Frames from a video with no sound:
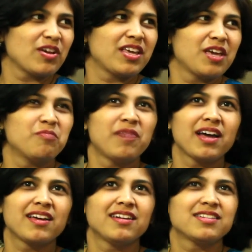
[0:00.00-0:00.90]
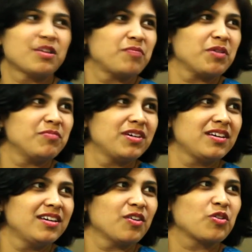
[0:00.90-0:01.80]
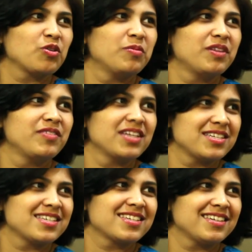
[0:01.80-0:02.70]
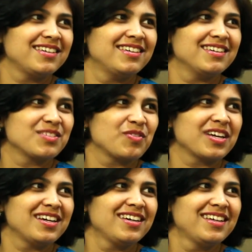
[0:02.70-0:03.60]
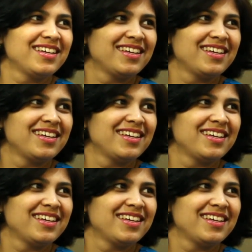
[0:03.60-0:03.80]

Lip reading: So I came back in September. In October we registered Swarga.